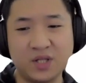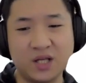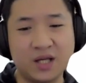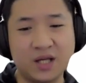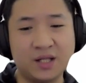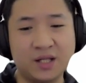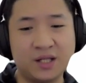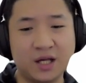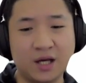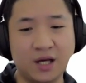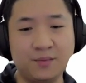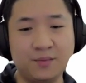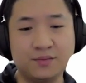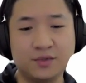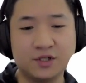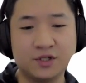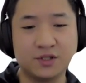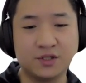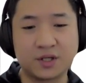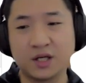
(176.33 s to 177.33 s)

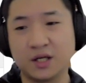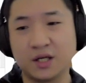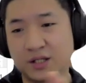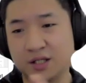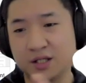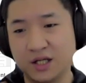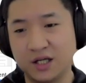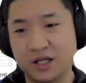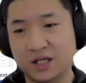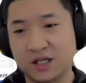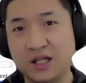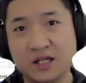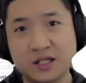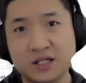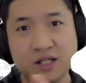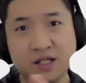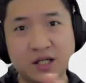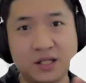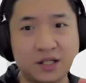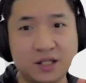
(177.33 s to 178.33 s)
example. Okay, so let's click
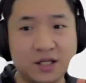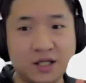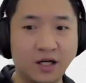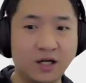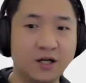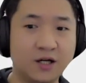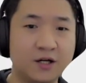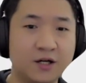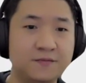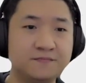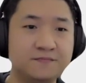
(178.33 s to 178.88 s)
this guy.